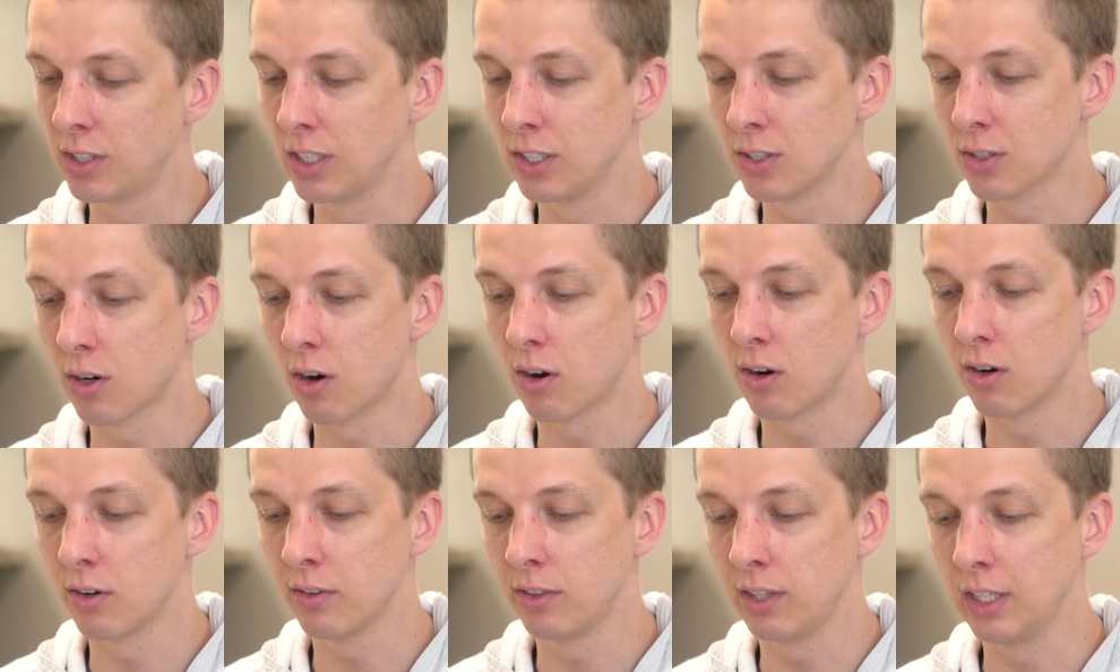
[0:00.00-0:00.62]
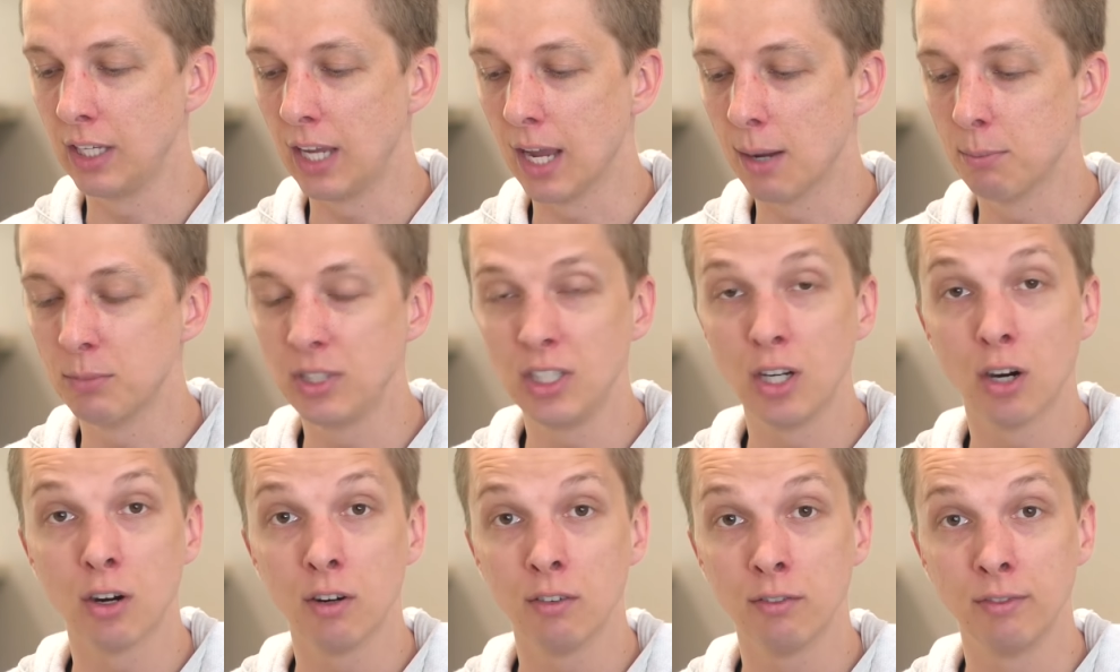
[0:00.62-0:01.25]
These are the
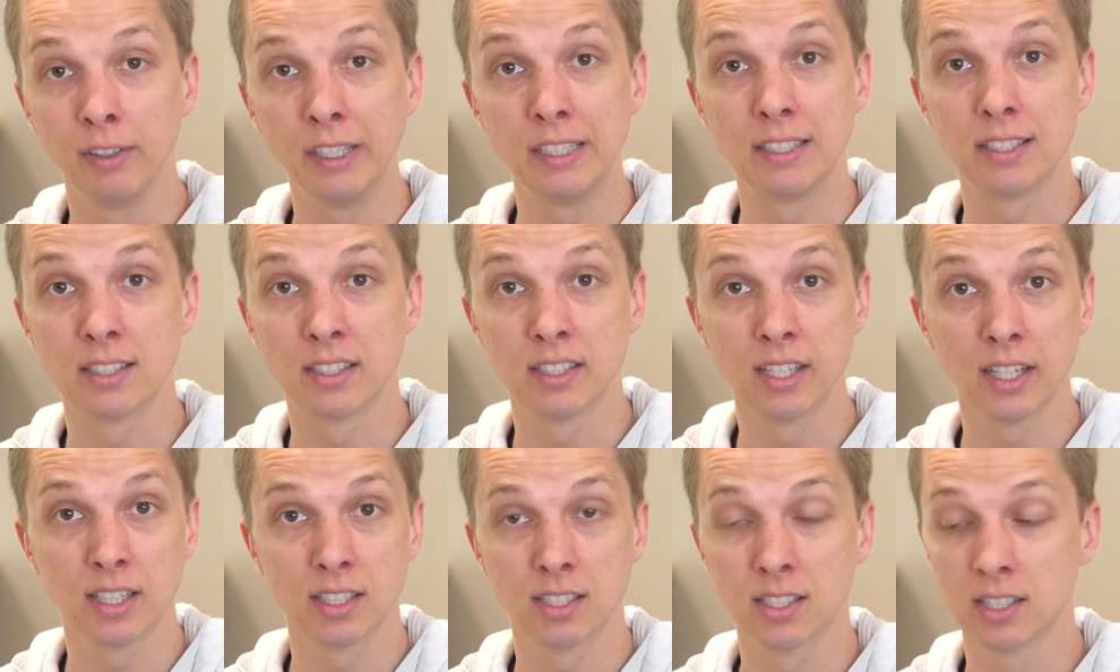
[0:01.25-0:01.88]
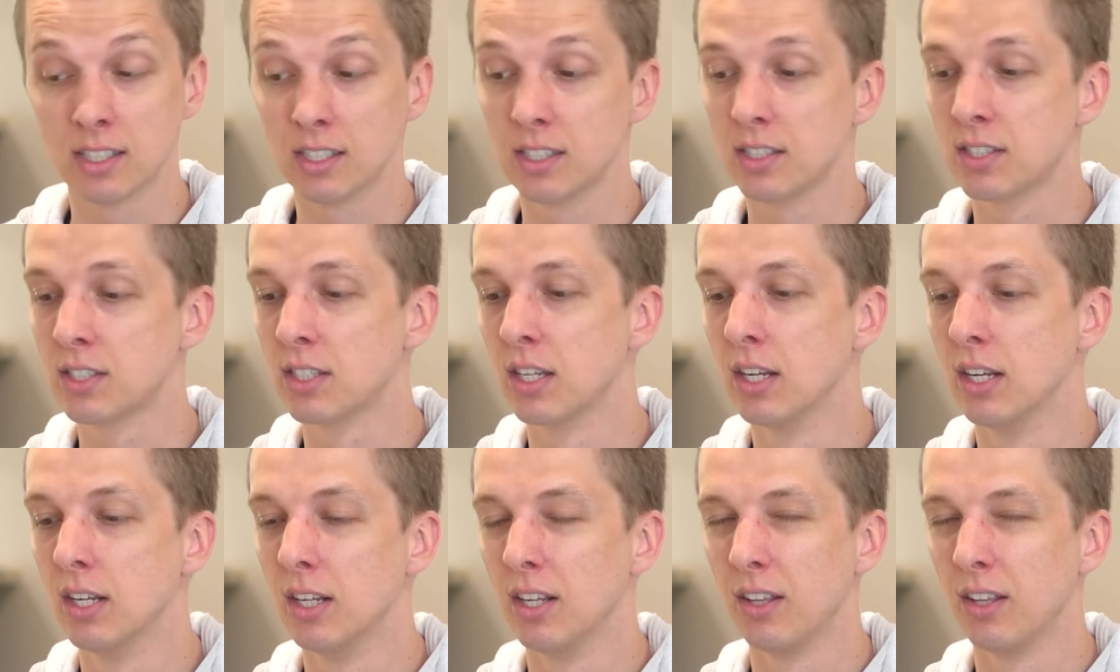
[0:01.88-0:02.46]
MDR V6s.